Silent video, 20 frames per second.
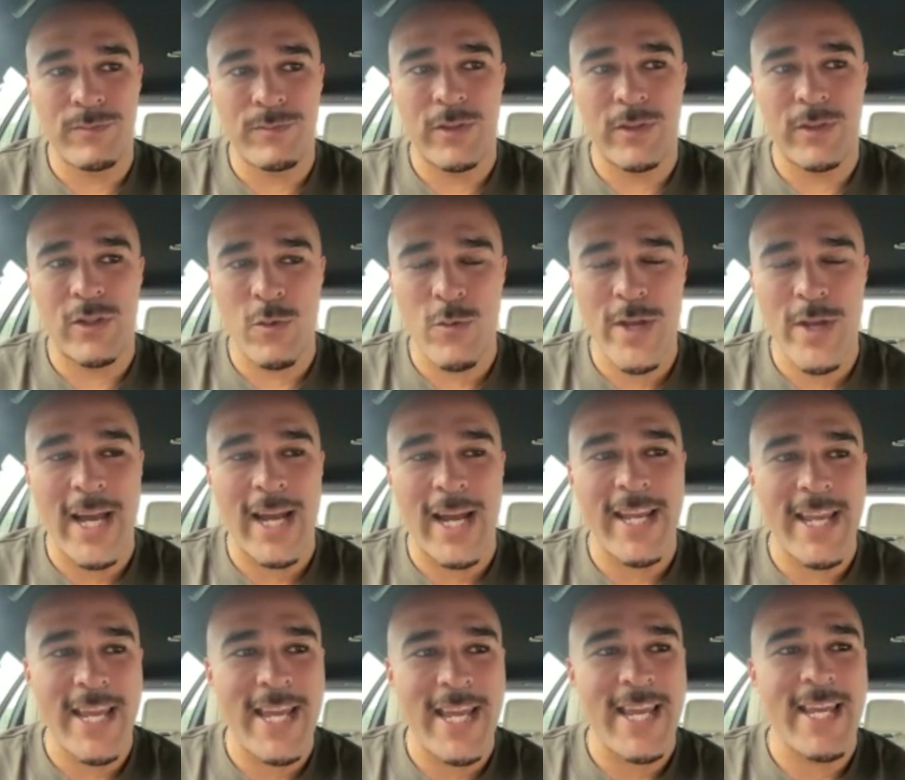Sui
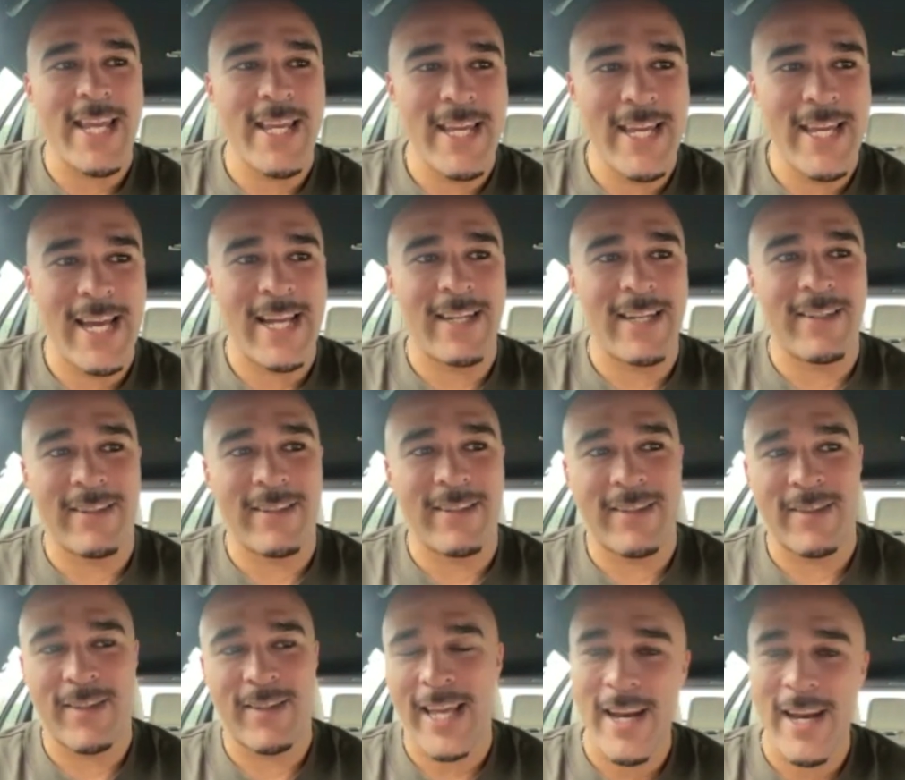Ali and
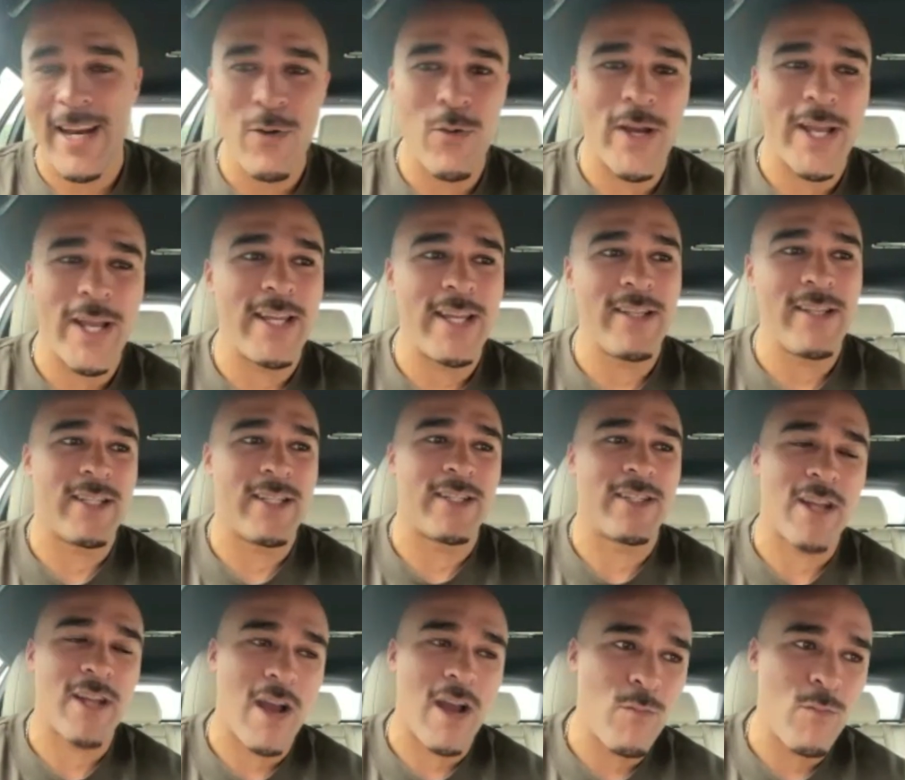Helloways
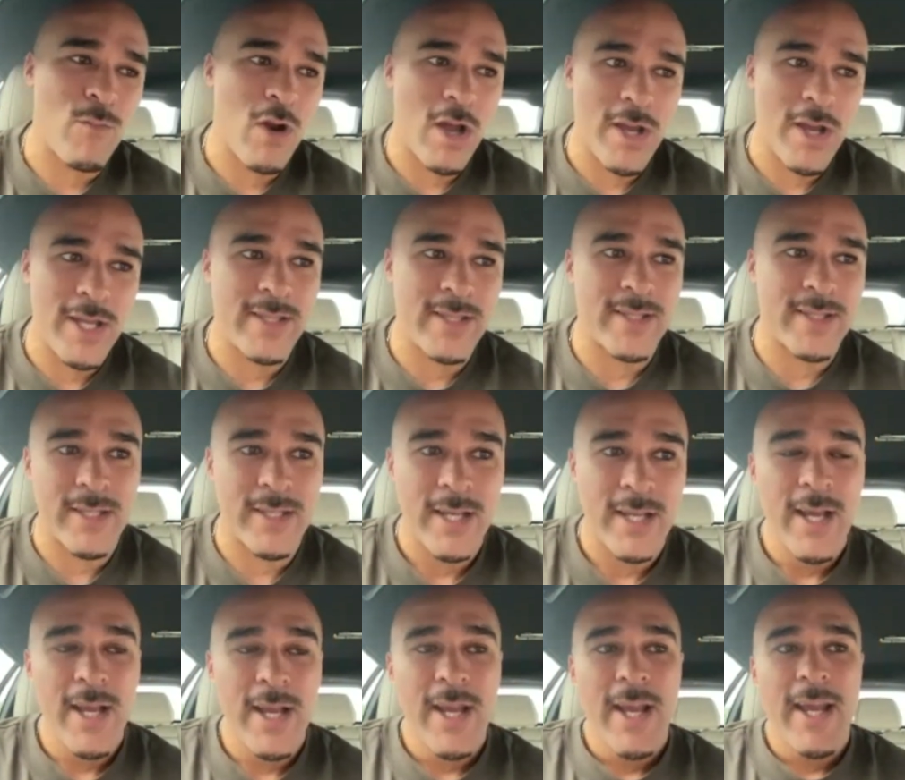and Tom Wright,
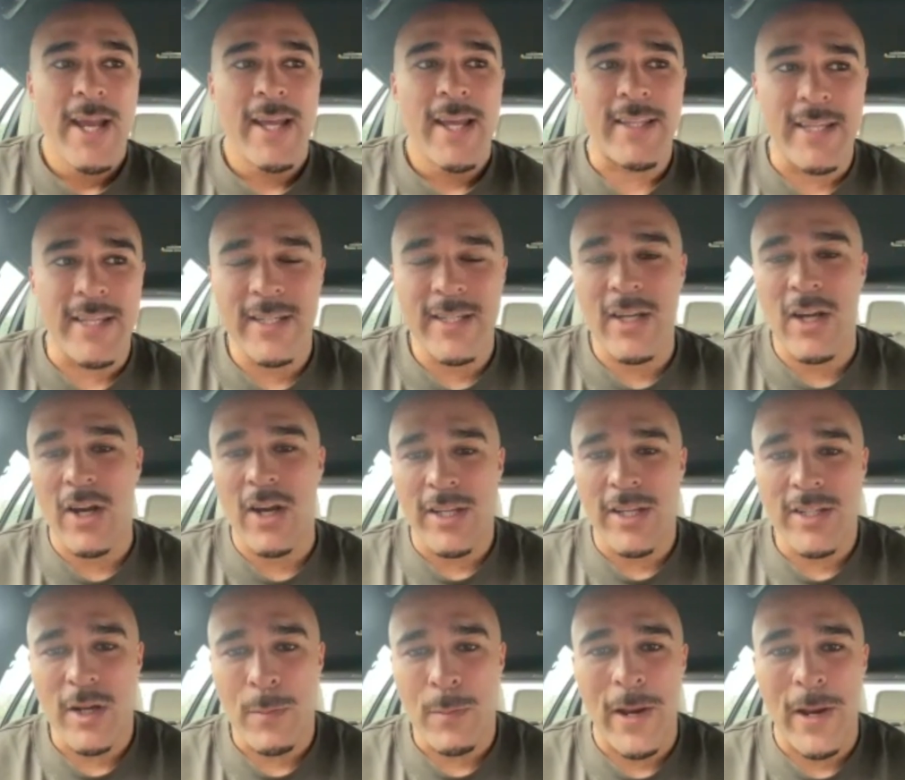these
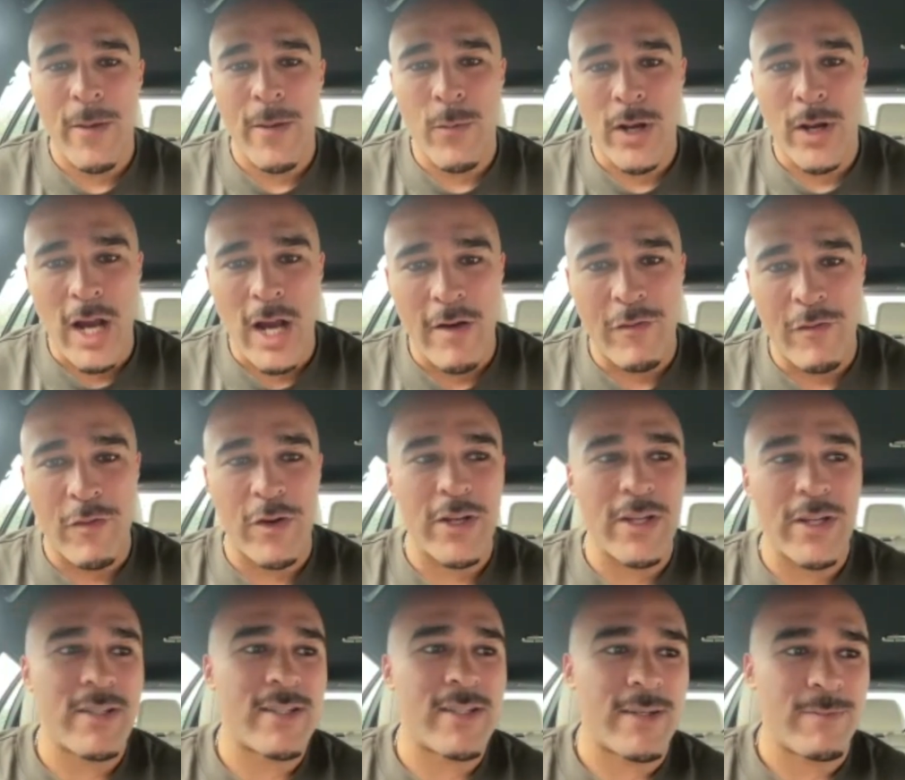guys are playing with
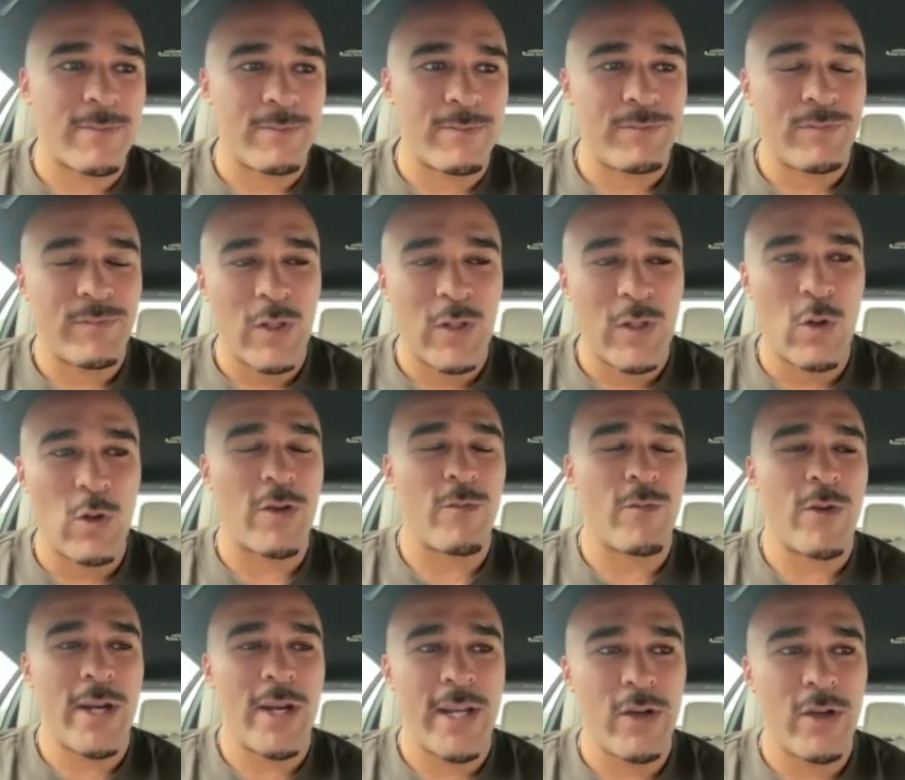confidence and looking
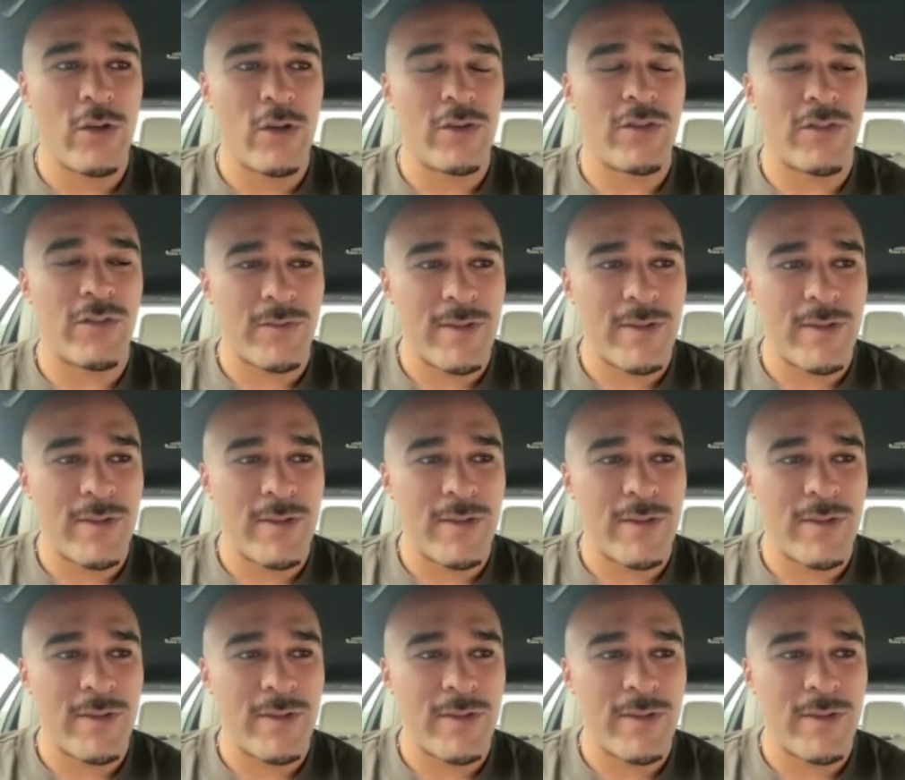really good.